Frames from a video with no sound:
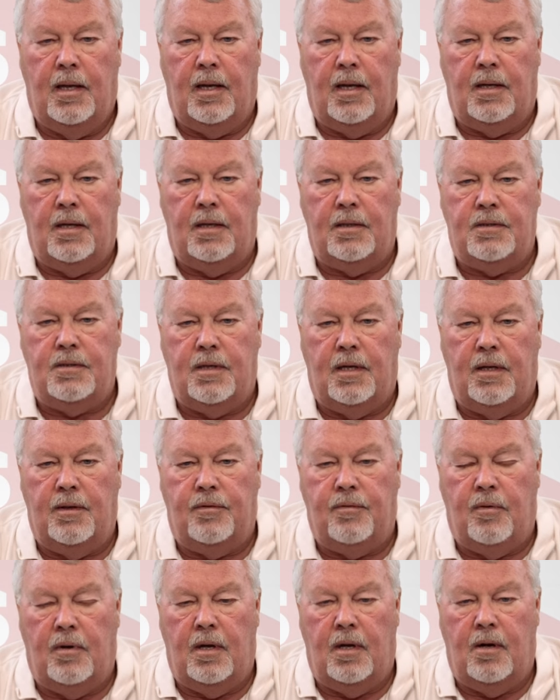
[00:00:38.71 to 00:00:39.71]
and it's a
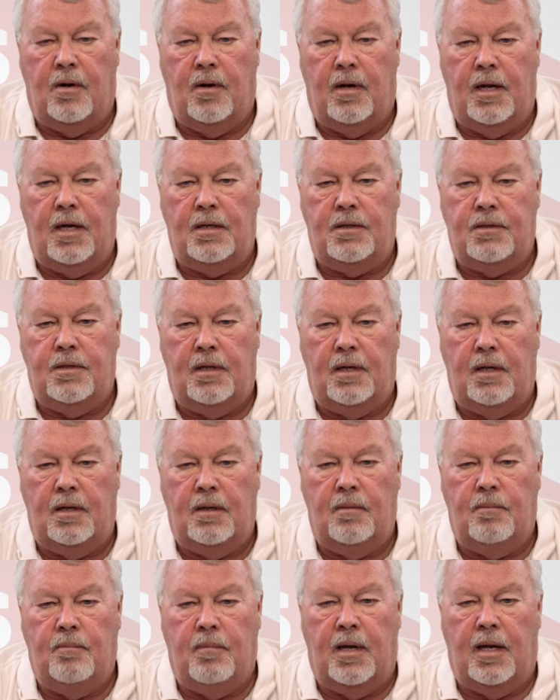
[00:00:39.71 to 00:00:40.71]
three hundred
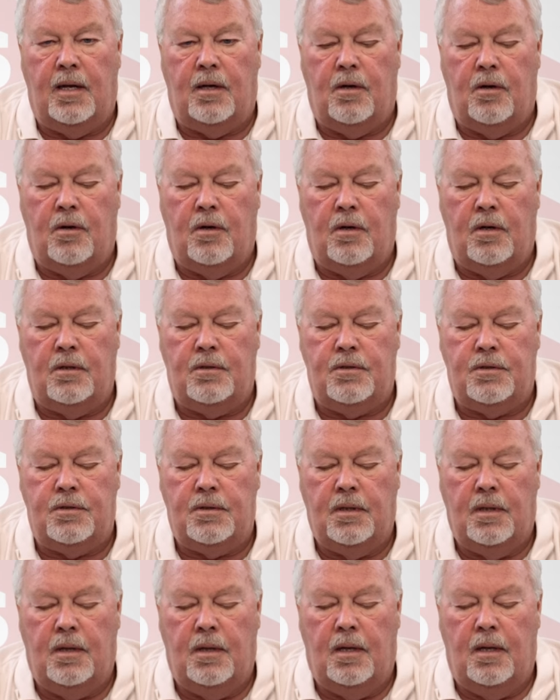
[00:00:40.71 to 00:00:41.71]
eighteen
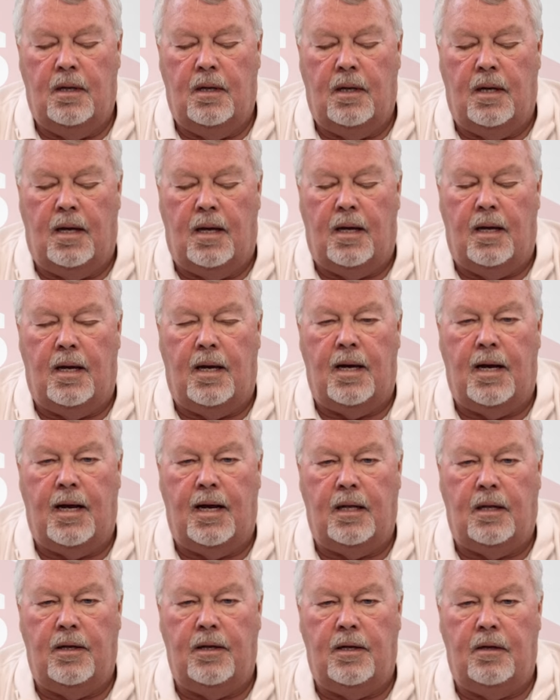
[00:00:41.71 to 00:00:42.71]
megahertz uh,
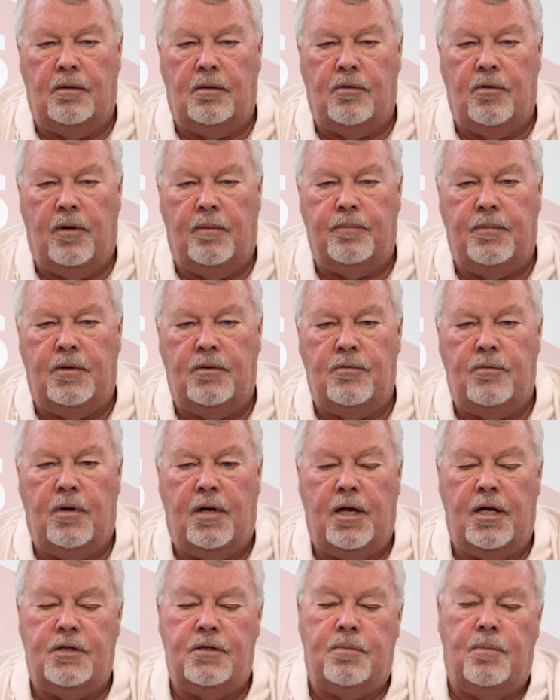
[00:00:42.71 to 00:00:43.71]
highly encrypted
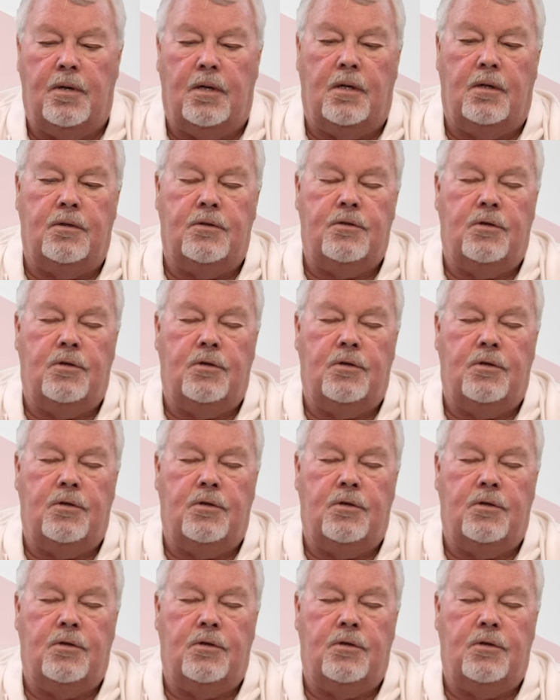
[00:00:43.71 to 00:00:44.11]
transmitter.